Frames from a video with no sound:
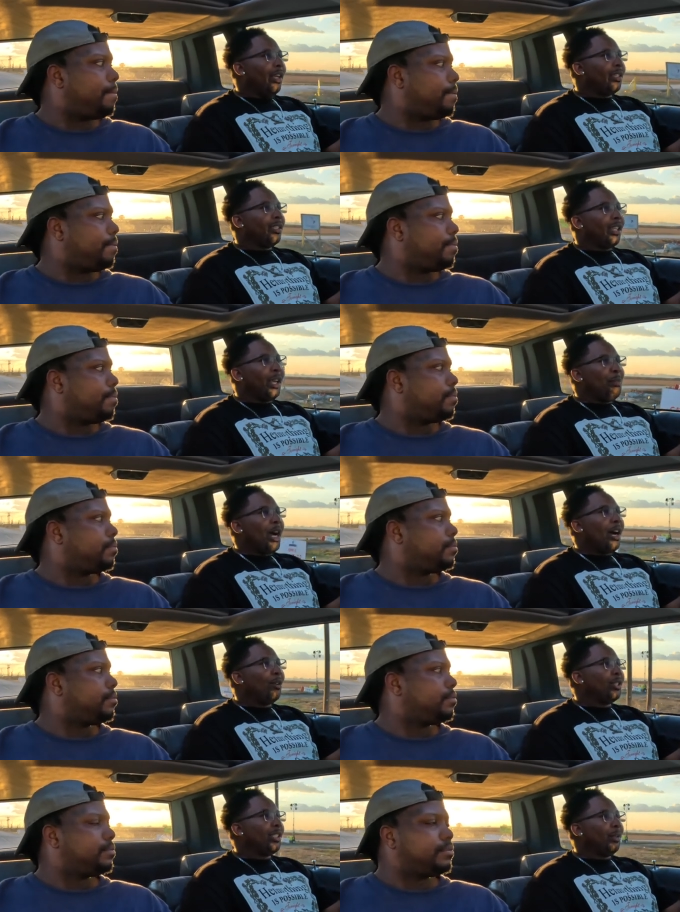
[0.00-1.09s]
Speaker 1: LS in my
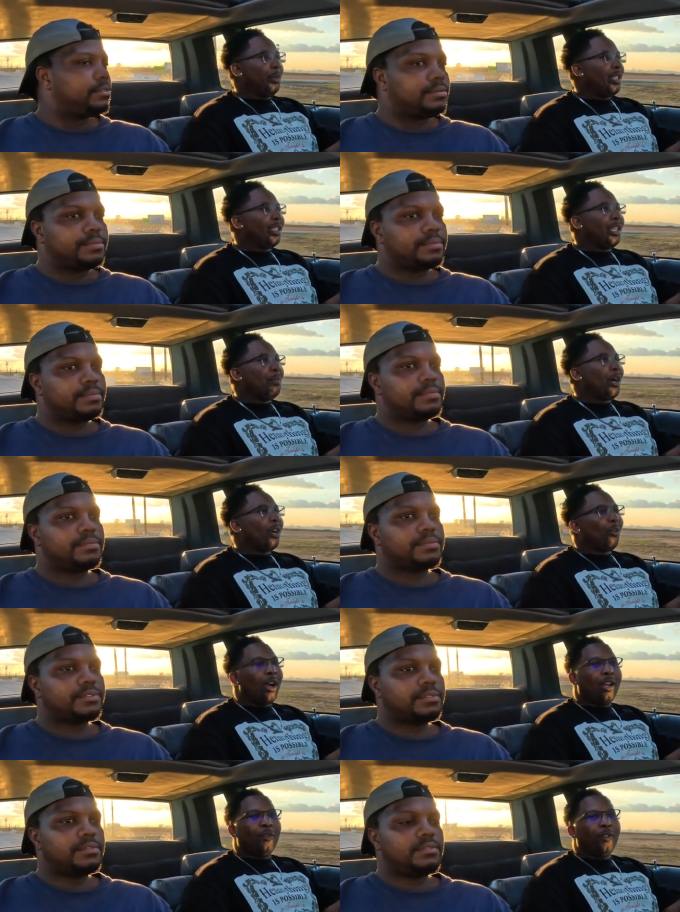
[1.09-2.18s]
house and sitting in my
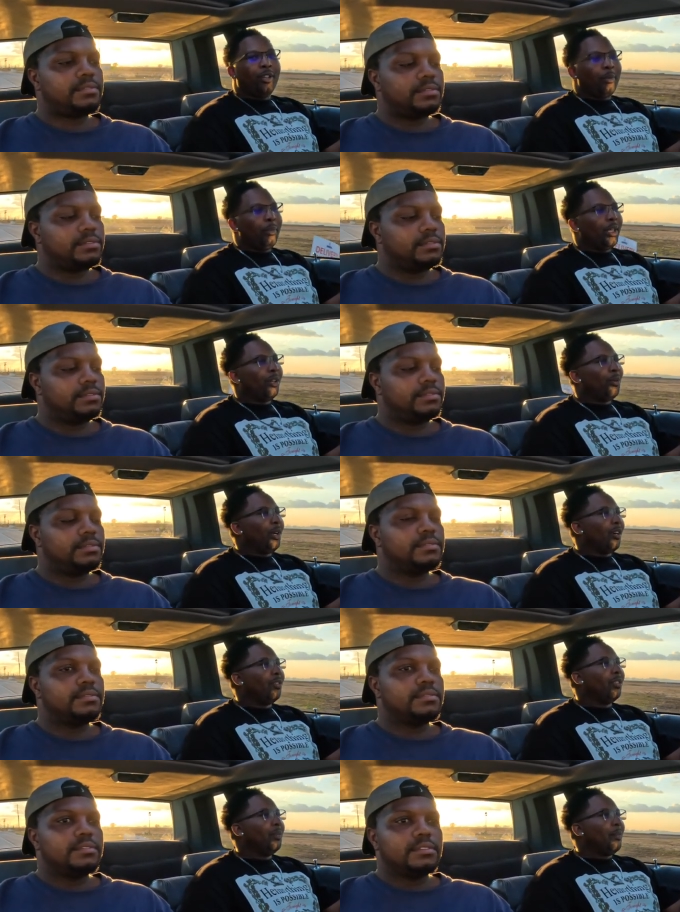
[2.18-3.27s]
garage for a minute or
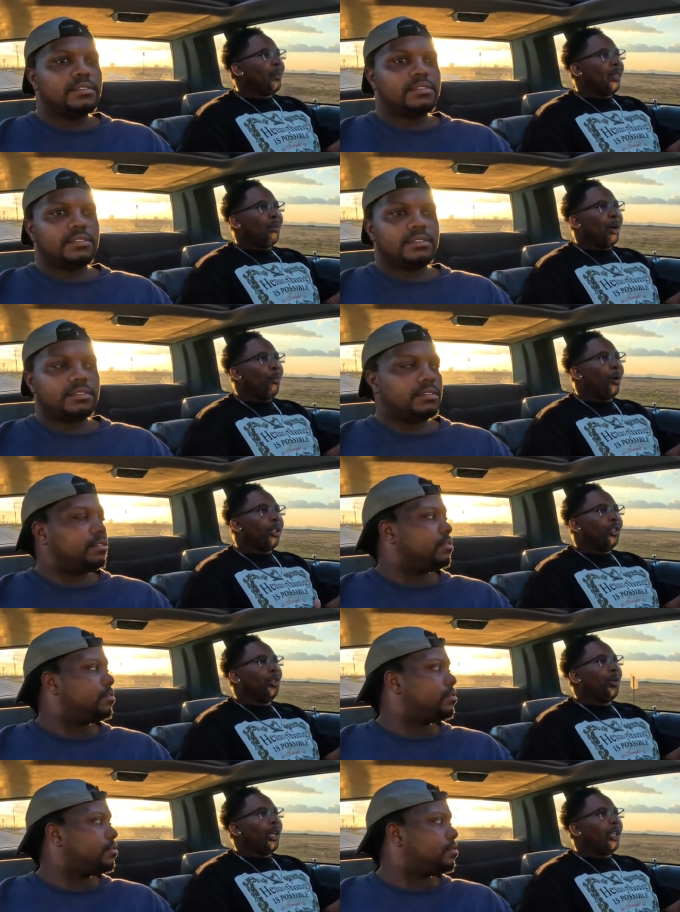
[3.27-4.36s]
whatever. My brother
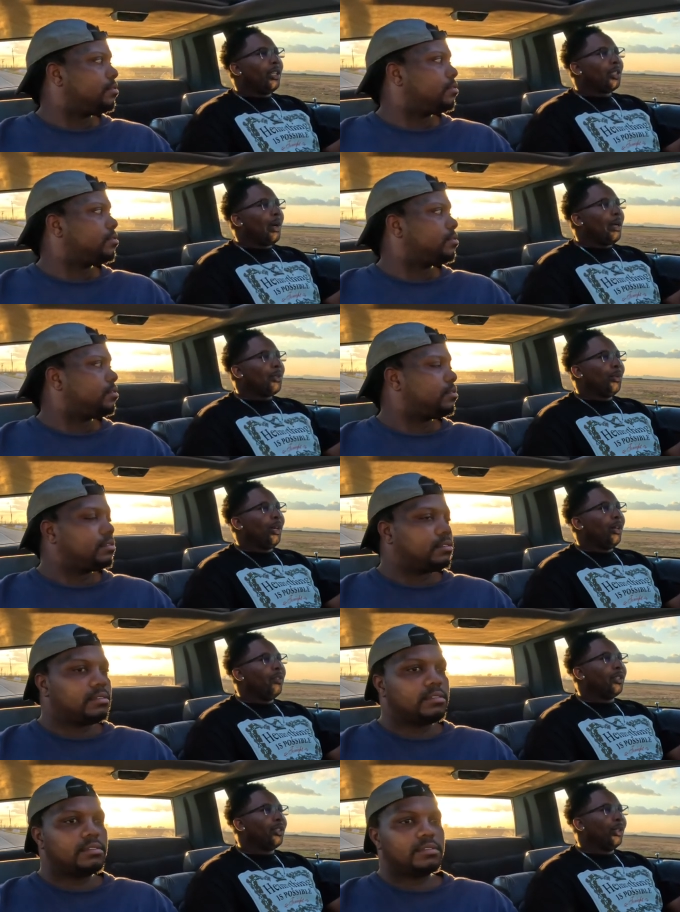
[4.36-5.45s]
do LS swaps or whatever,
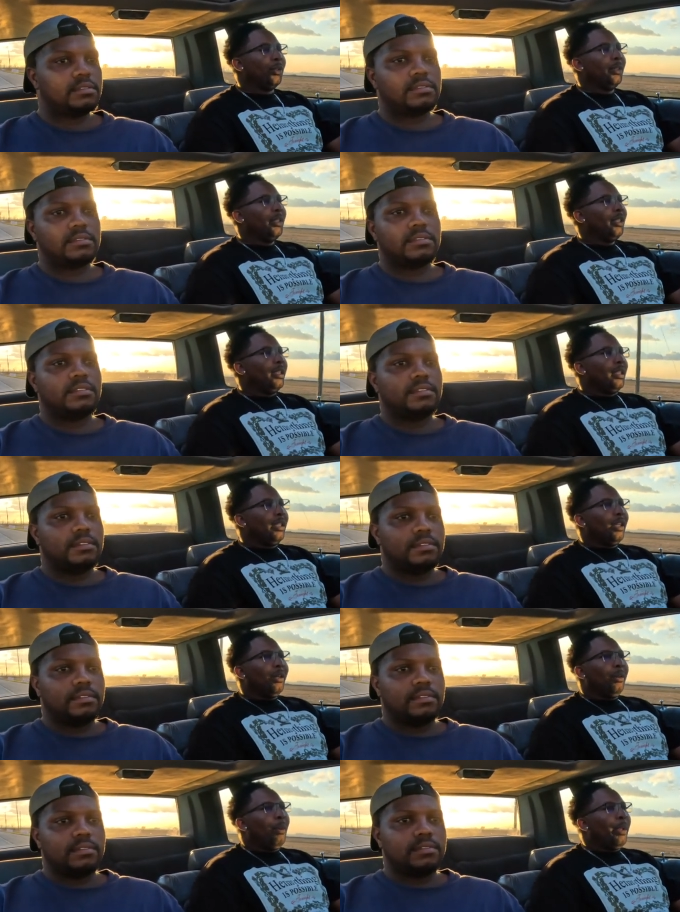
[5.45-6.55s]
so
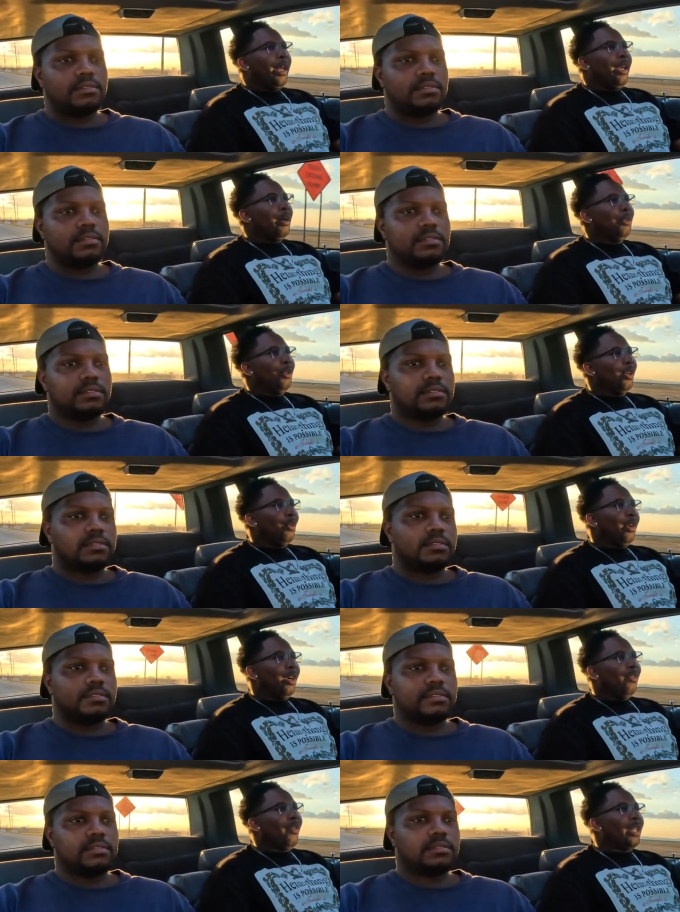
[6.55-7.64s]
I'm gonna let him do it or
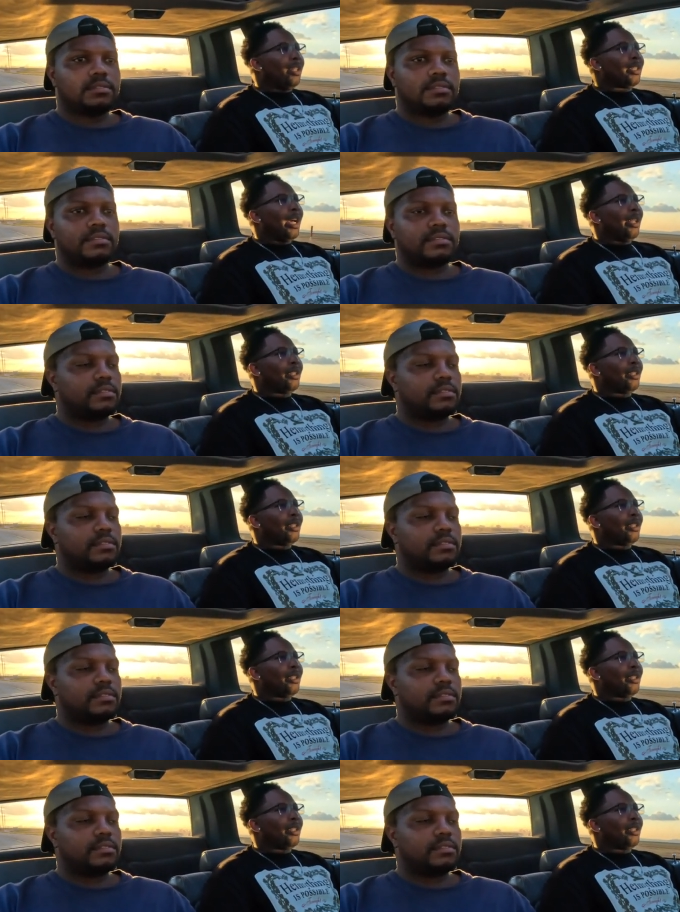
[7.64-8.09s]
whatever if I decide